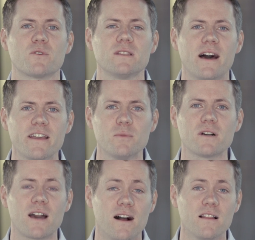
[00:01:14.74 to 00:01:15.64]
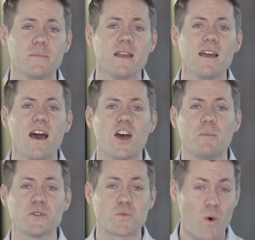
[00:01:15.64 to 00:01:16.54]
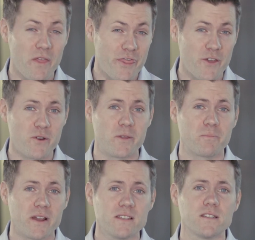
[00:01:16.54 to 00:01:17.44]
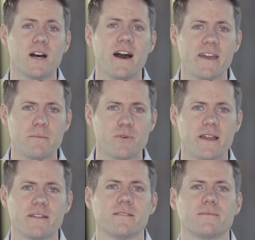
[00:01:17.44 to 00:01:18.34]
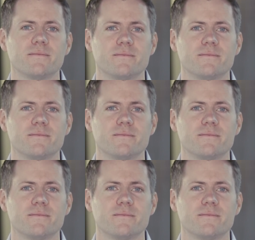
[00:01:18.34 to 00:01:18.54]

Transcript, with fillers: and reliable column at almost one-third the price of a high-end brand.